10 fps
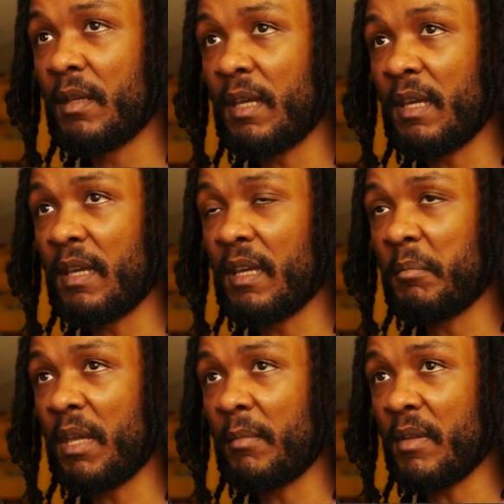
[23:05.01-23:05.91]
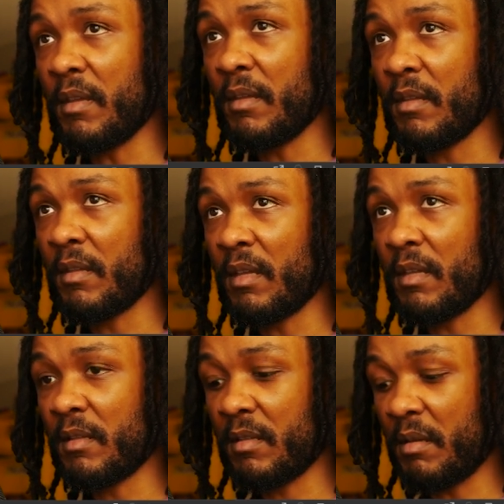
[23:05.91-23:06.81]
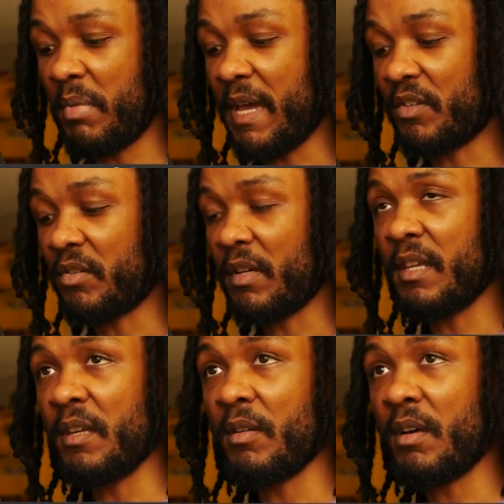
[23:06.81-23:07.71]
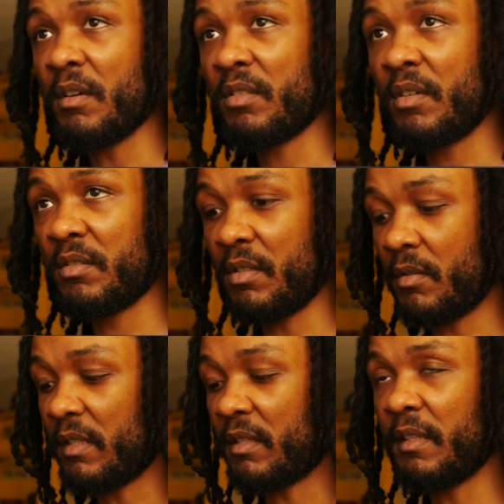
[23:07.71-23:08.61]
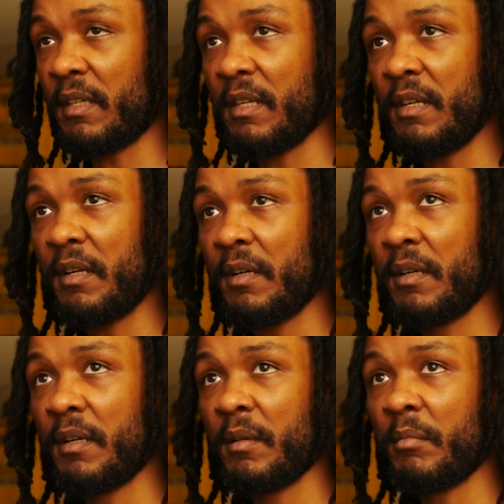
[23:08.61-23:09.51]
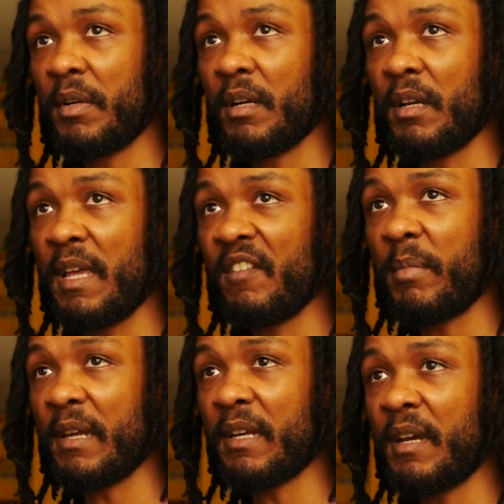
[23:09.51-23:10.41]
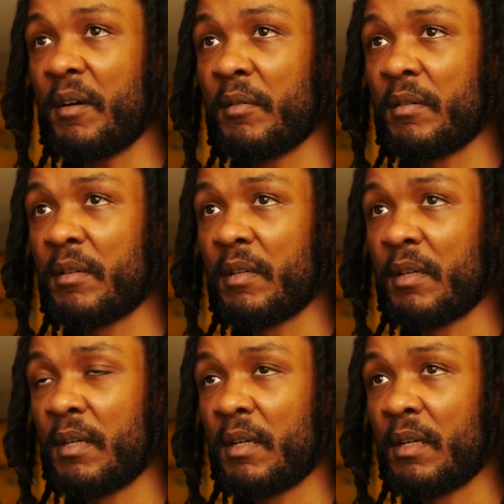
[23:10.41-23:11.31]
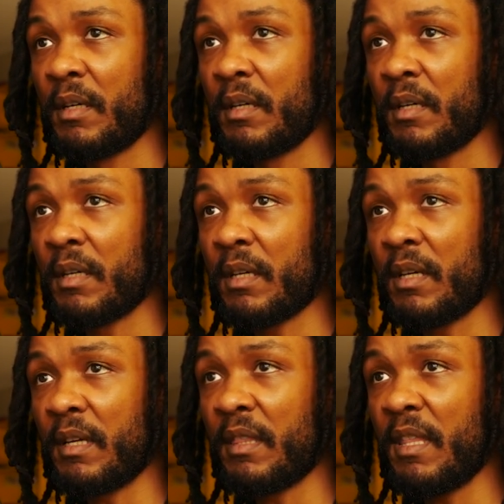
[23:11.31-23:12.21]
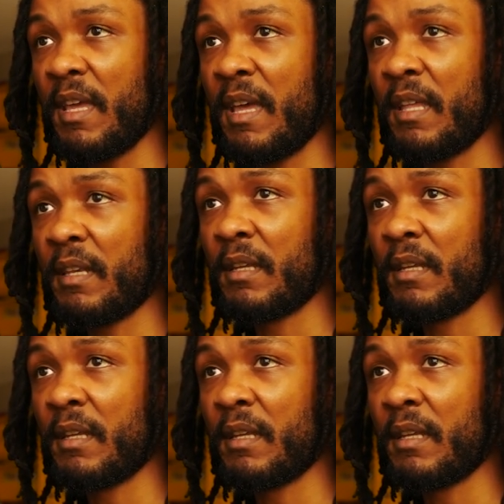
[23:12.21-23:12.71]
And maybe a patch on the heel also. So let's click here, bring our knife back out, cut that.